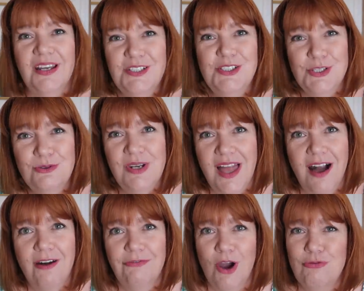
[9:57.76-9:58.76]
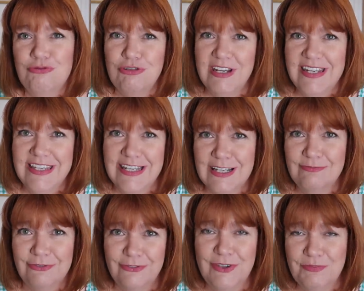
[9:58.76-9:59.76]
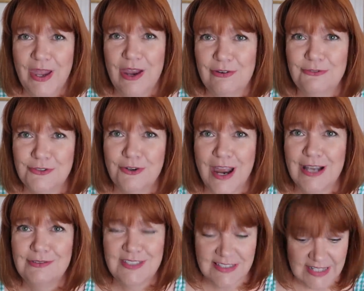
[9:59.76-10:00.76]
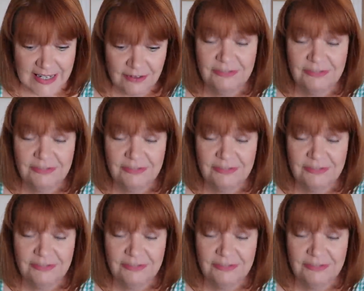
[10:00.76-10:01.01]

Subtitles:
I do love a really comfy pair of trousers. And in